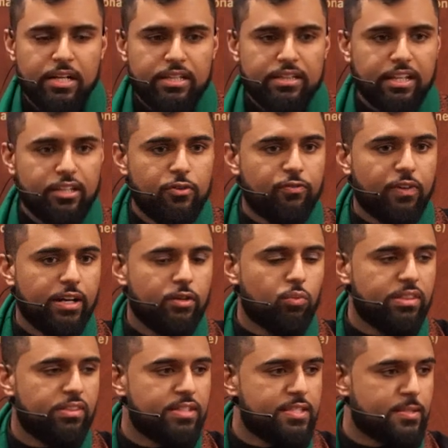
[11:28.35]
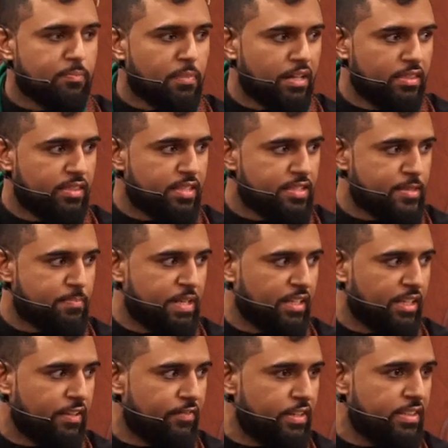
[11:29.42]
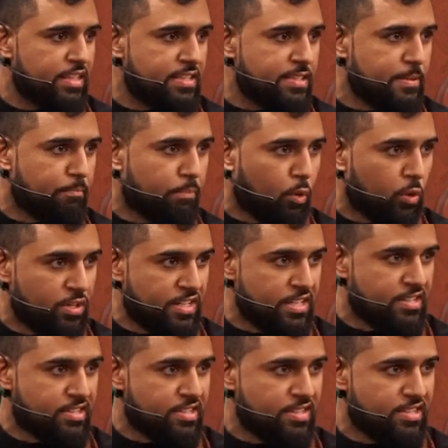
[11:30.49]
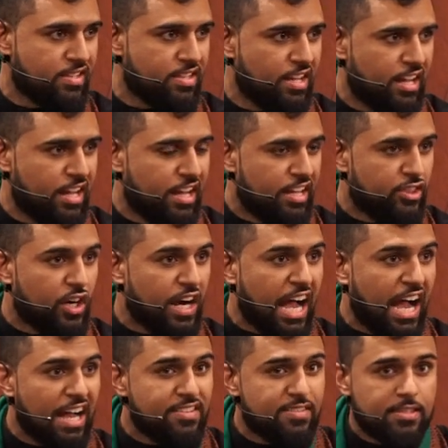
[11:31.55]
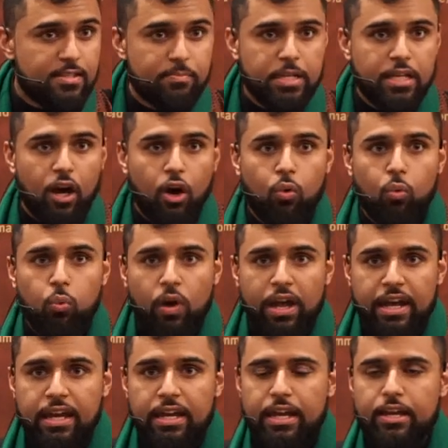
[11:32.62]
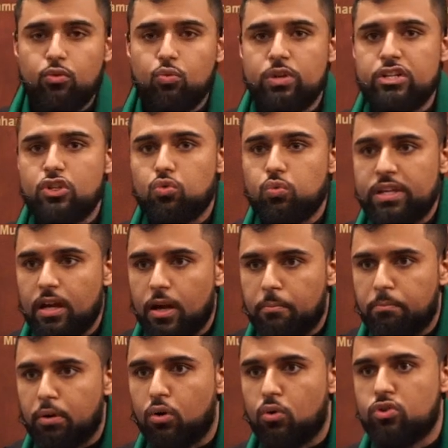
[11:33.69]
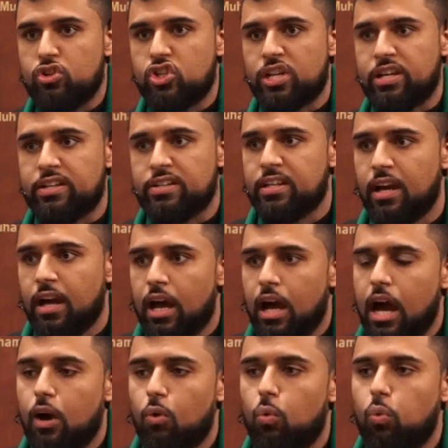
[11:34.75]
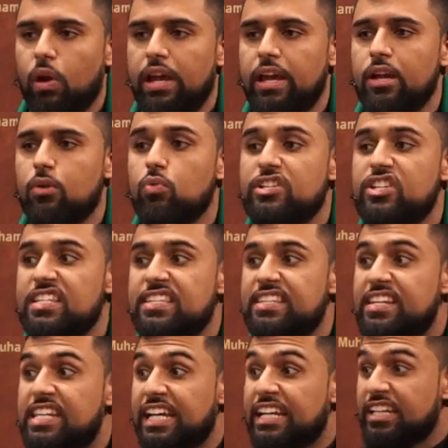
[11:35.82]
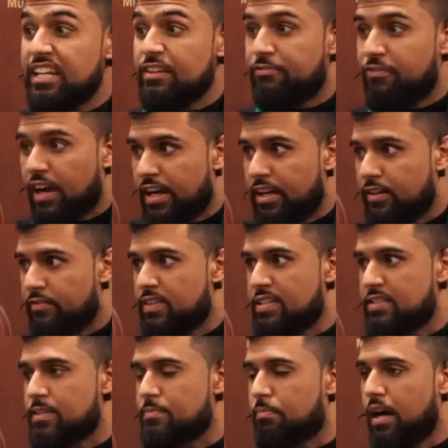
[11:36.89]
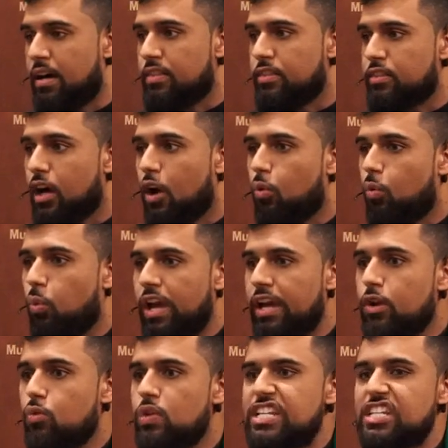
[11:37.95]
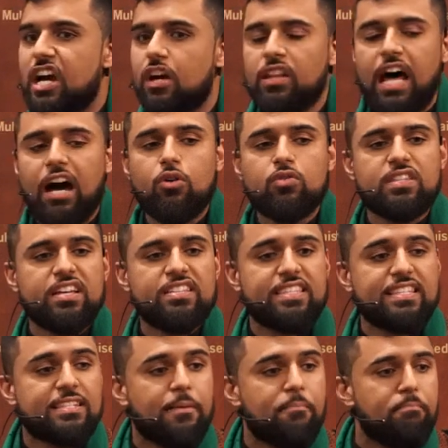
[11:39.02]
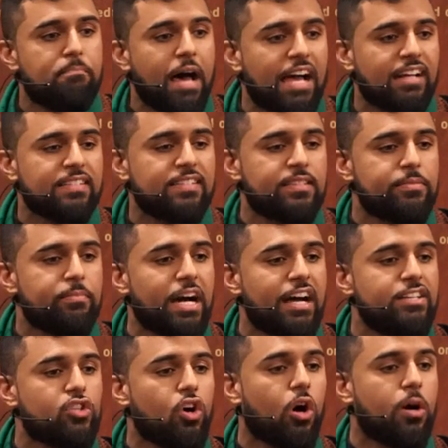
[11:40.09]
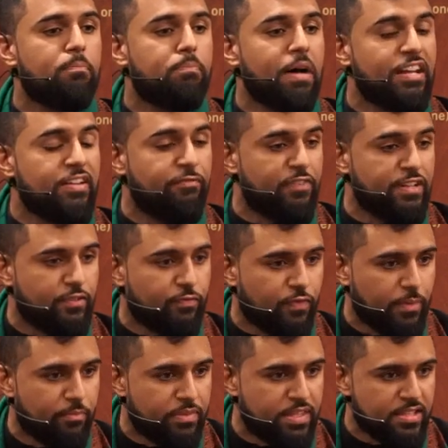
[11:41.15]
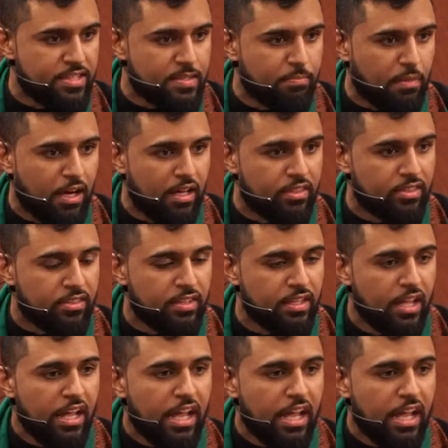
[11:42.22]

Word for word: That you find when this month has been given this importance there has to be a way in which we approach it, a way which is dignified of this month, a way which allows us to maximize our benefit from this month.